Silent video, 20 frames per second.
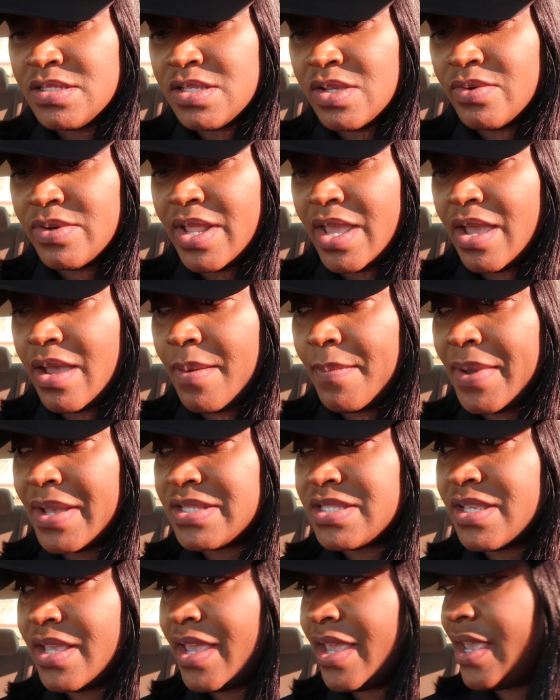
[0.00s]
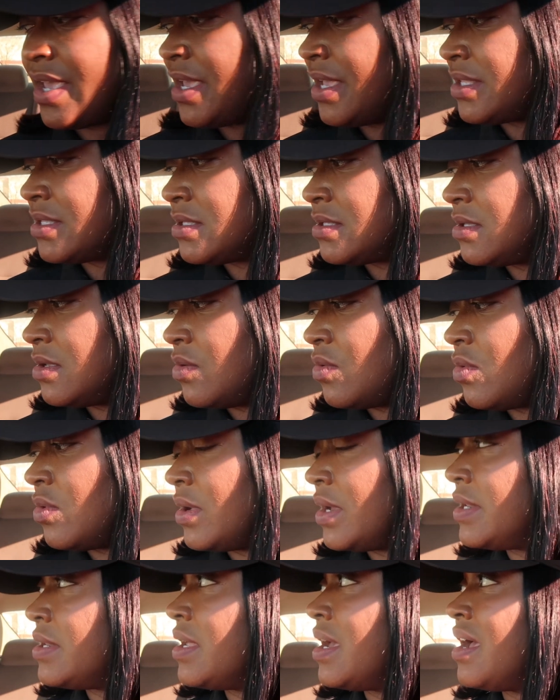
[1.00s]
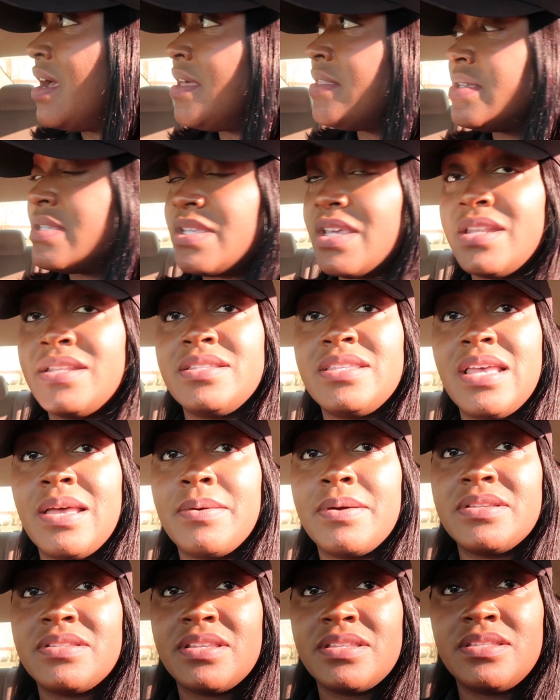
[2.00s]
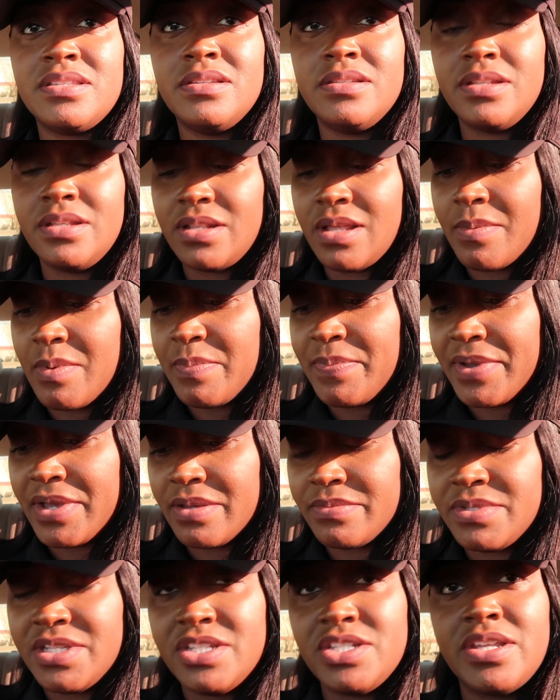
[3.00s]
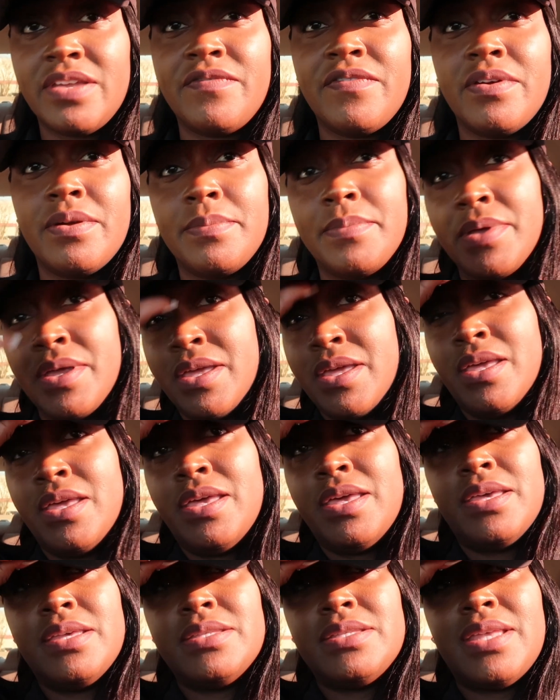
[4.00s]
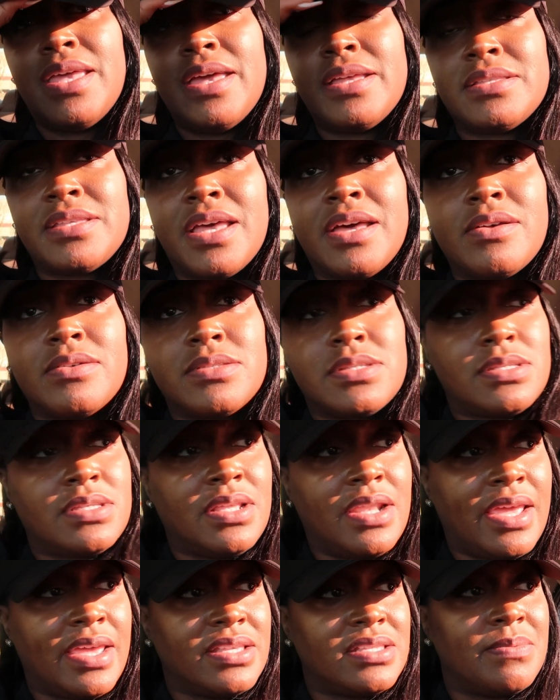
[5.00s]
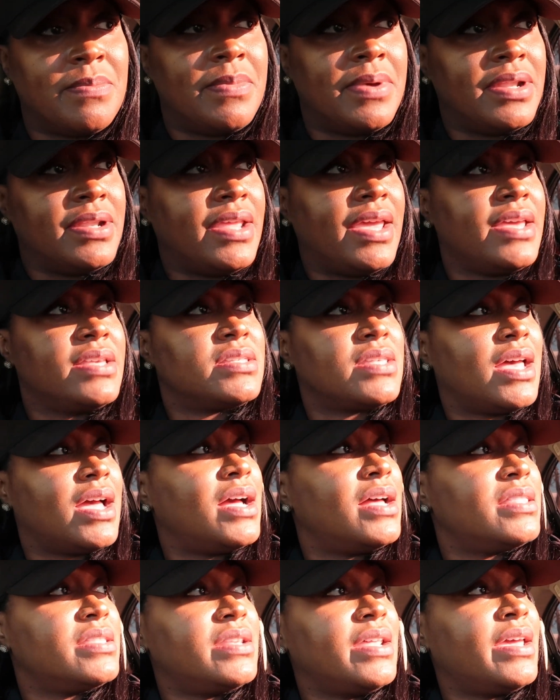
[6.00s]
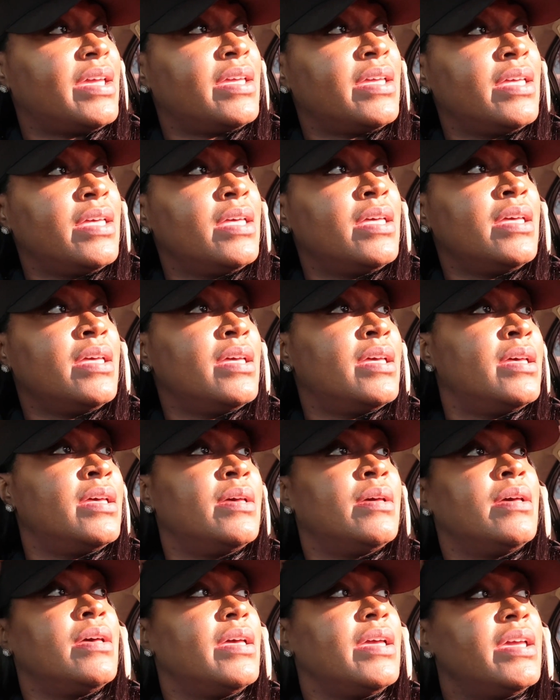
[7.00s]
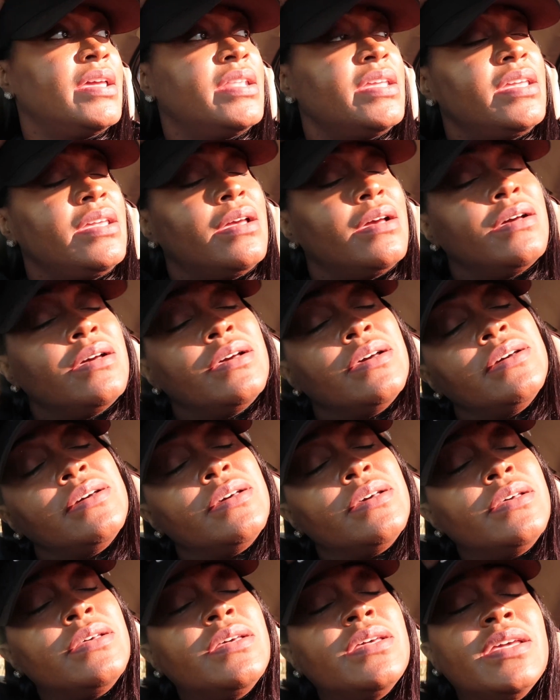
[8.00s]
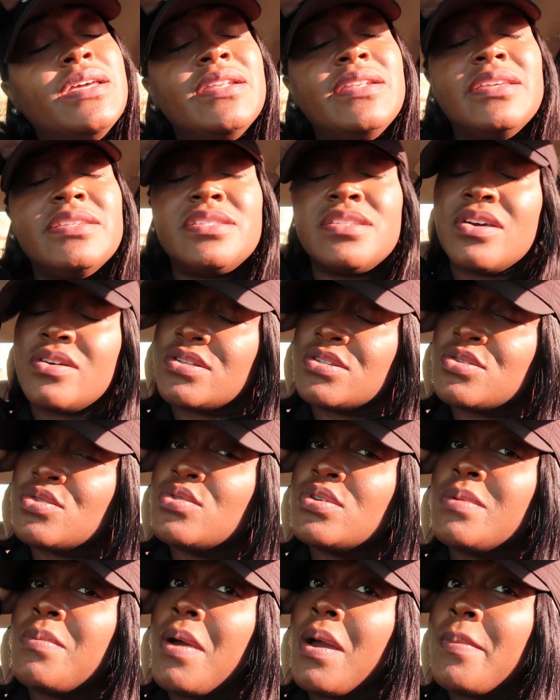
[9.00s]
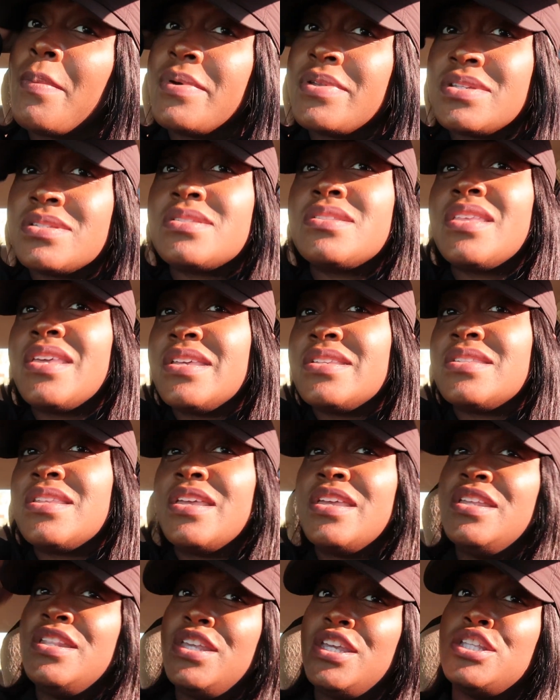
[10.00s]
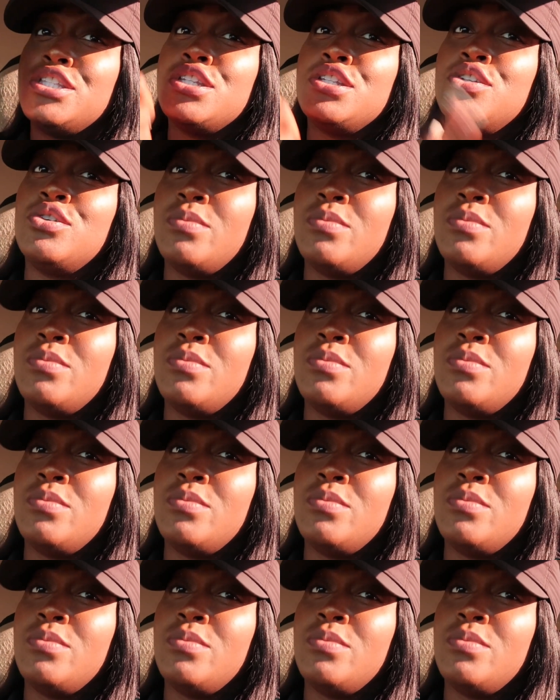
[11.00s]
So now I'm about to head on the other side of town because I still need, I'm gonna pick up TJ from his dad's house. Today is Monday, it's a holiday. And he uh he needs to go to school tomorrow, but there's things that he needs to